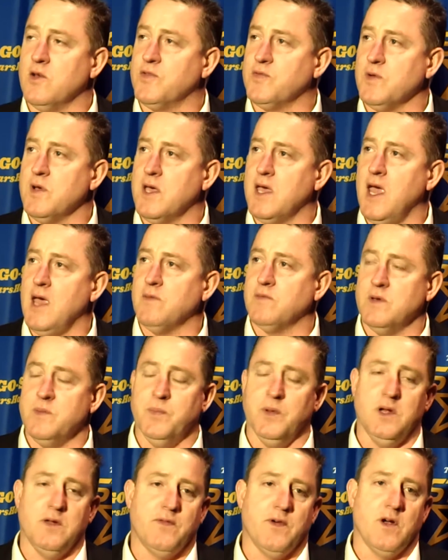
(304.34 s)
here, three games, we
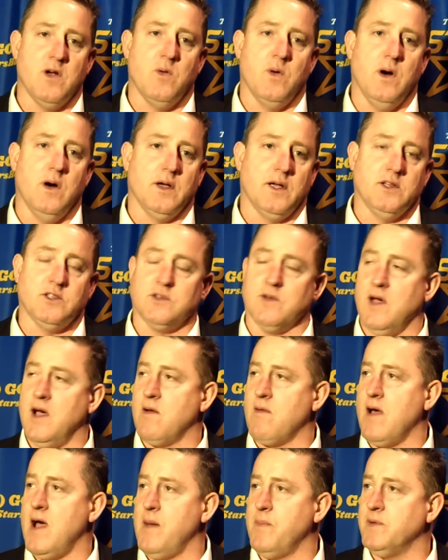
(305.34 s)
played very well against
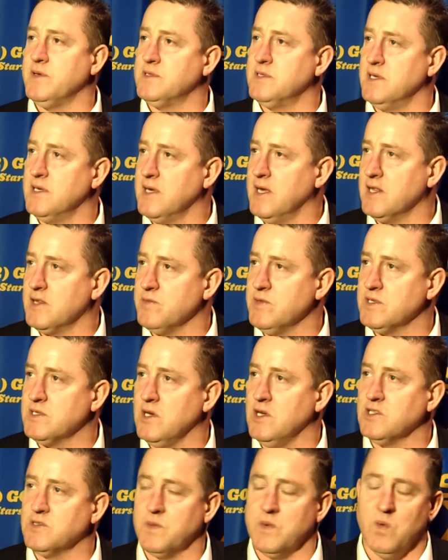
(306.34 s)
Grand Rapids, didn't get the
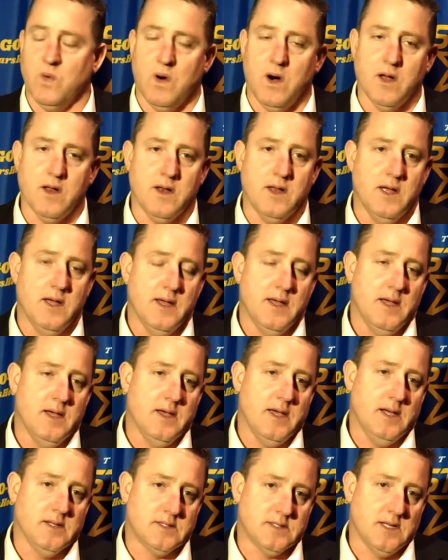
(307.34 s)
results we wanted.
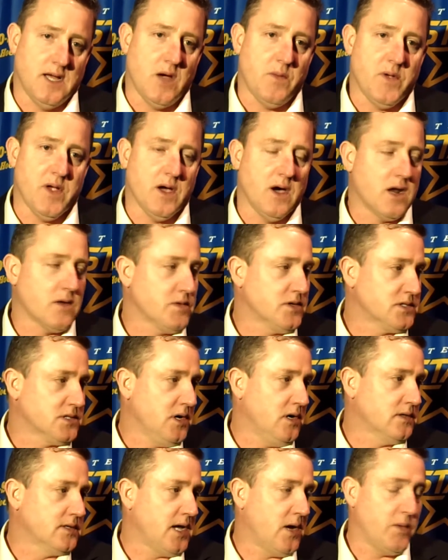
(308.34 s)
And tonight we got a
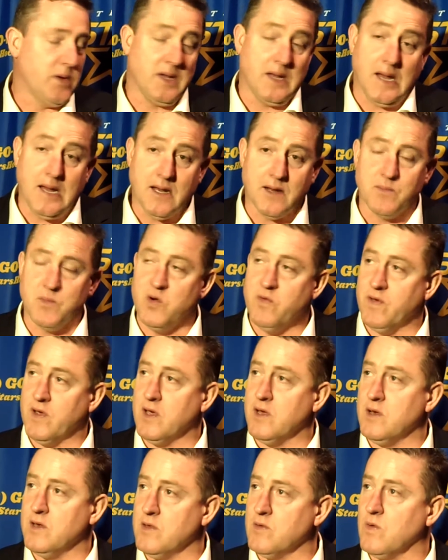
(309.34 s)
result that we needed
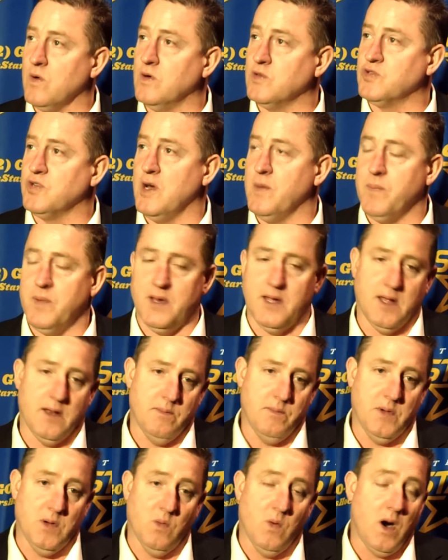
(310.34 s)
moving into the road trip. And then
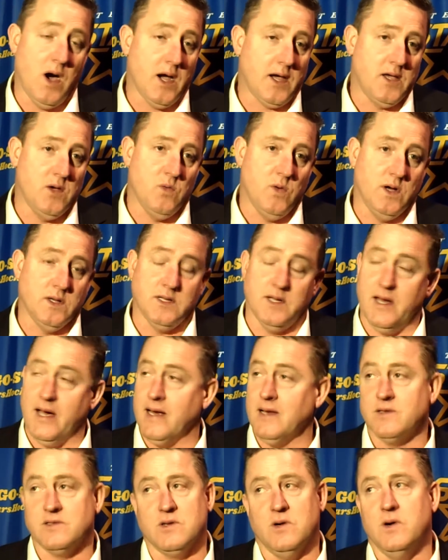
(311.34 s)
Milwaukee won
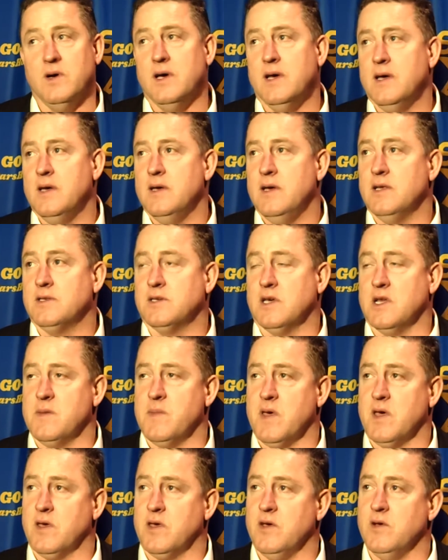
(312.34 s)
tonight, so it's going
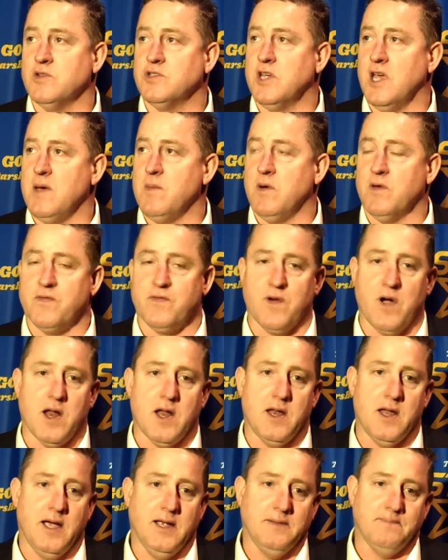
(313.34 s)
to be a huge game on
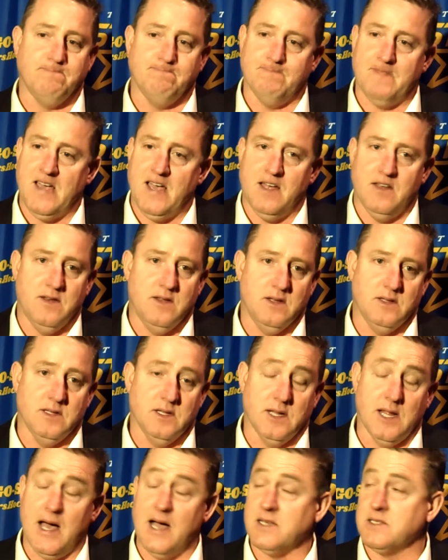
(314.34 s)
Friday night. And
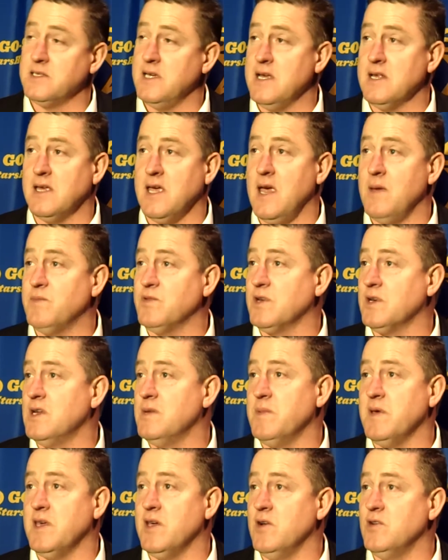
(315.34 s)
the last eight games are
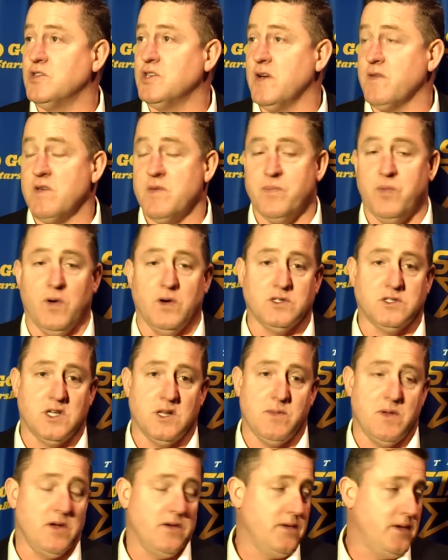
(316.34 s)
going to be huge. Every point's
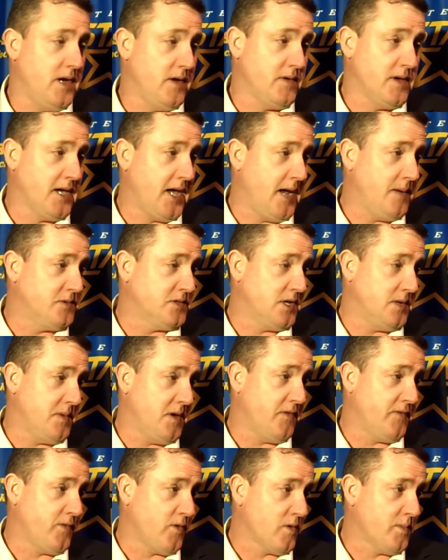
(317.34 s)
going to be every game is going
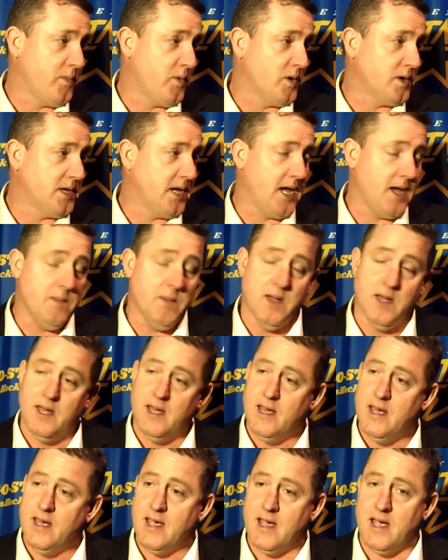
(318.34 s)
to be a four-point game,
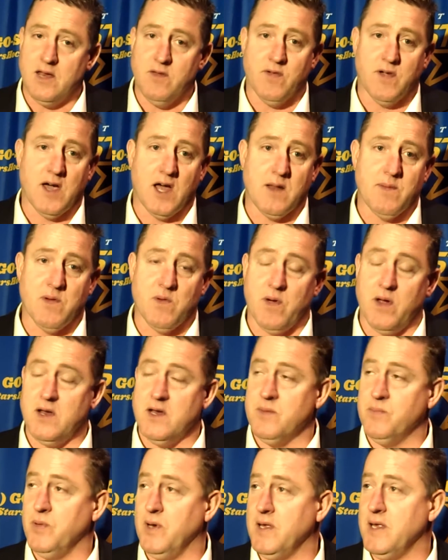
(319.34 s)
and you've got to be
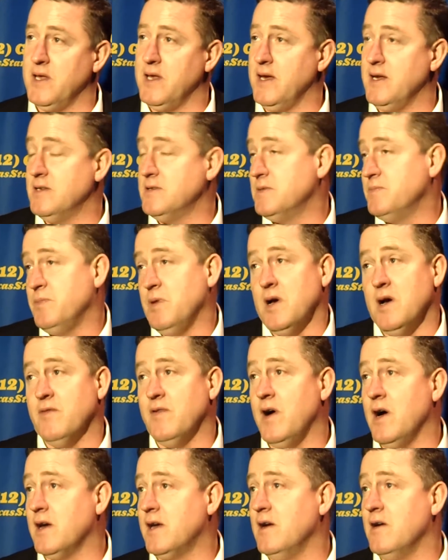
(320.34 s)
ready to play that night. It's
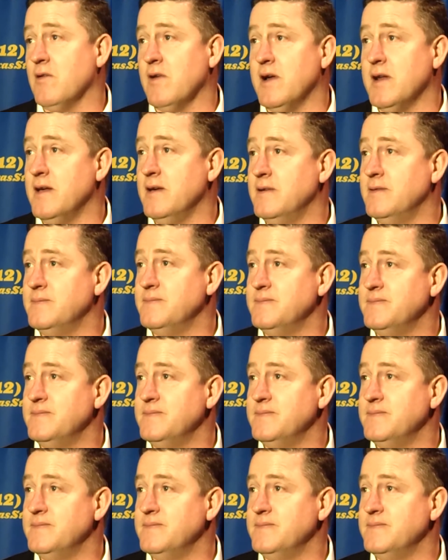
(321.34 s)
playoff hockey already.